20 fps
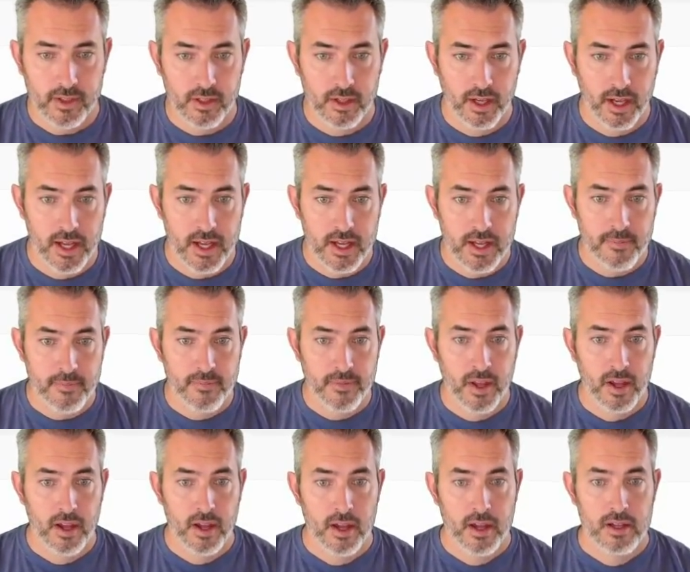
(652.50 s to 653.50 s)
Okay,
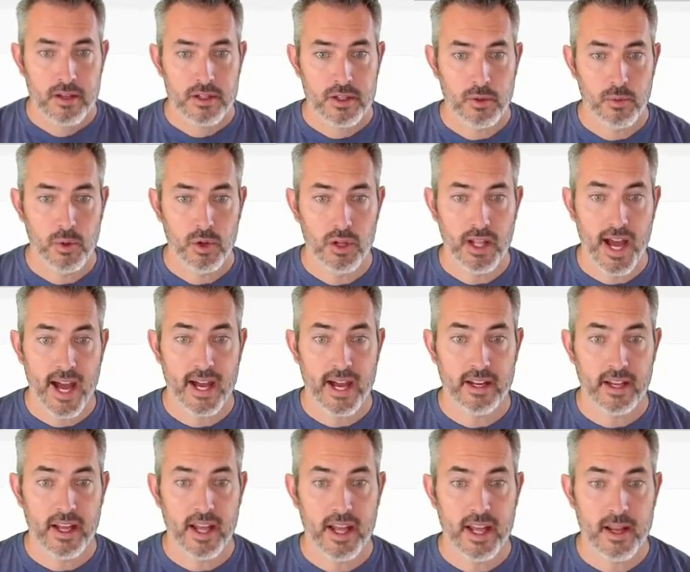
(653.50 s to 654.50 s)
so we'll add
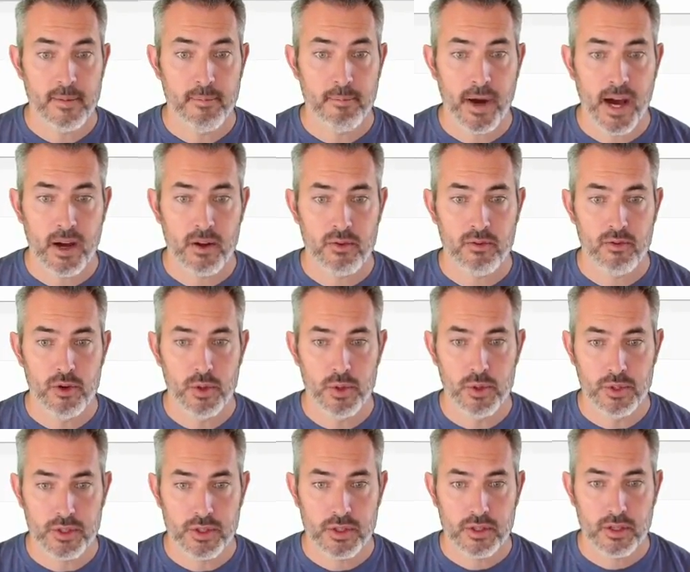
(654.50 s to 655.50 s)
inbound
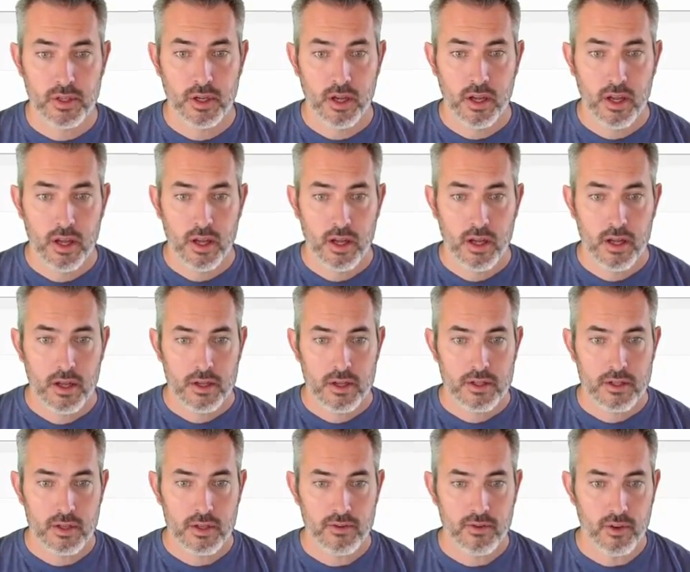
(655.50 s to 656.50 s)
rules.
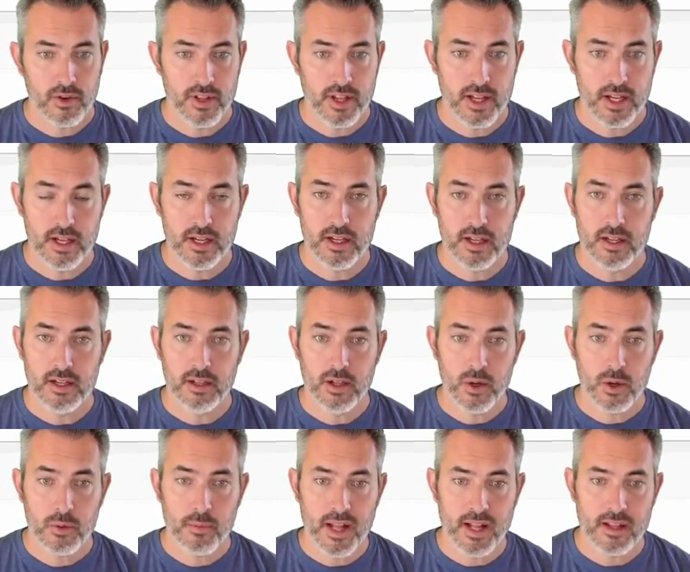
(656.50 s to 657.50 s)
So for the
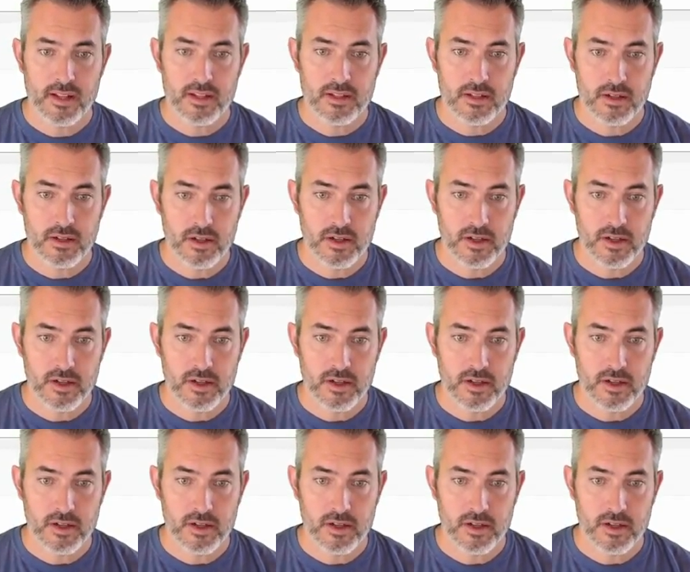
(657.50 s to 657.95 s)
load balancer,